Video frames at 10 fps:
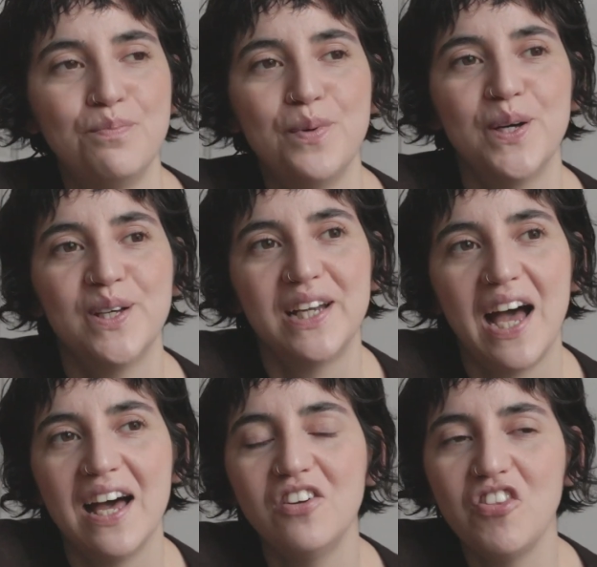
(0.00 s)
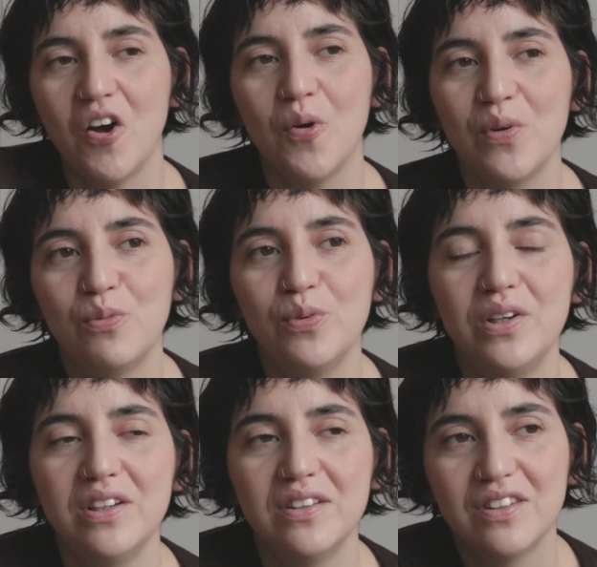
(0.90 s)
but I don't know, it
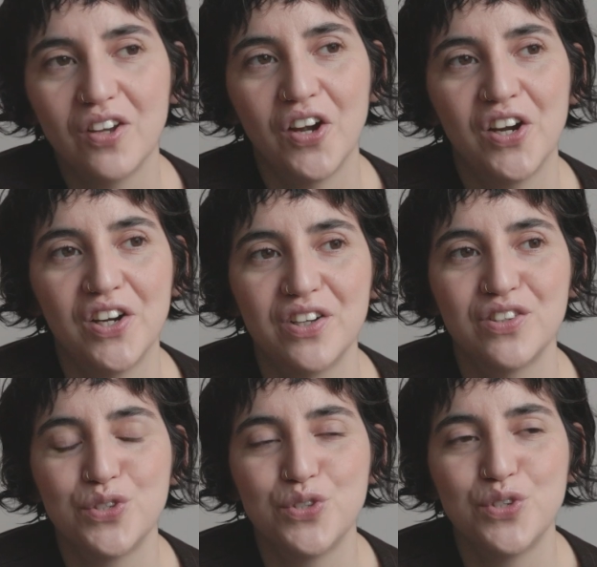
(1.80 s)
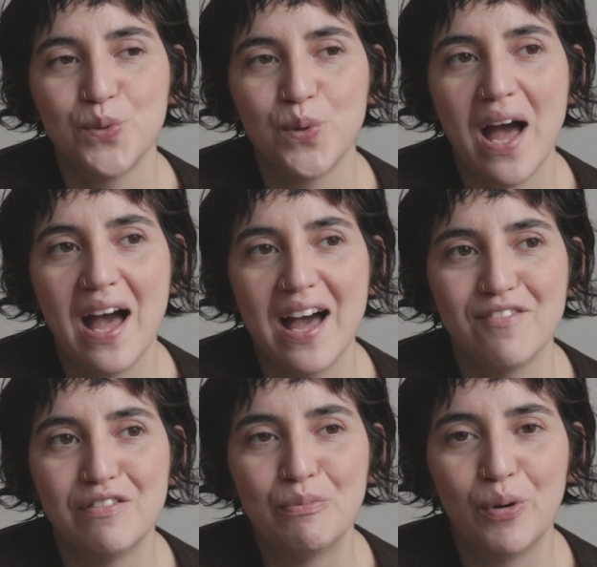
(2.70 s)
wouldn't hurt to
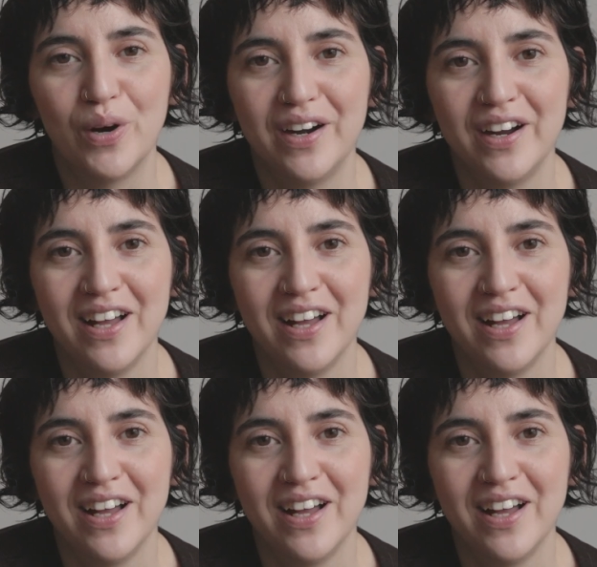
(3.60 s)
have a more